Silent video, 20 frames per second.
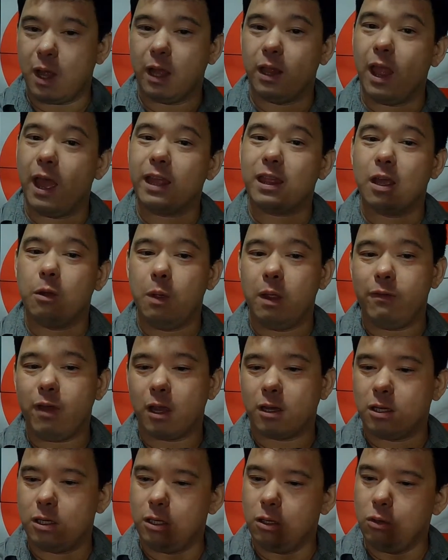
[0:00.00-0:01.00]
I like that we've
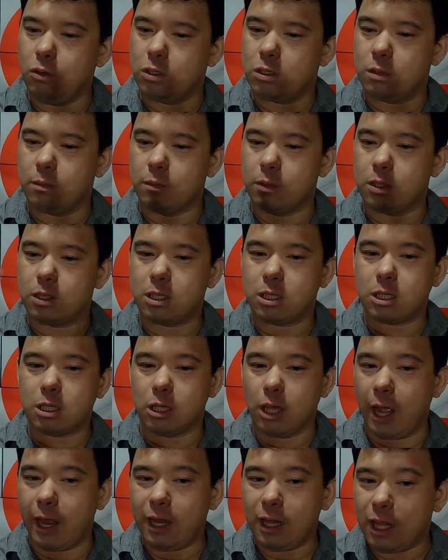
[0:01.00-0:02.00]
actually used some
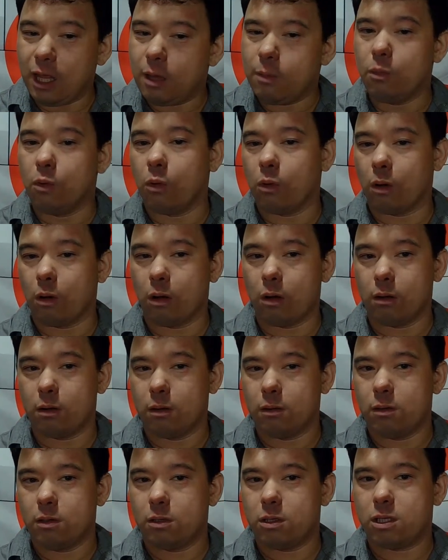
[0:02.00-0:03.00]
slightly more
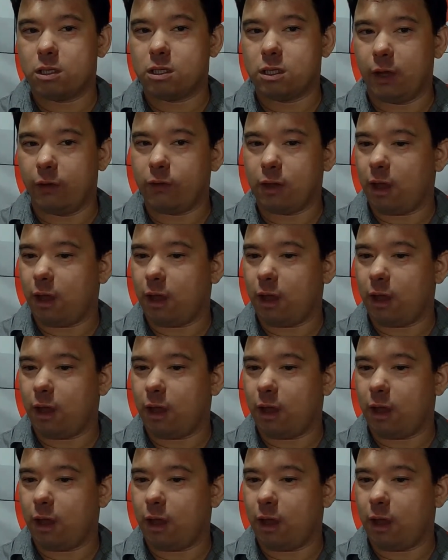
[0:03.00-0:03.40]
stiff.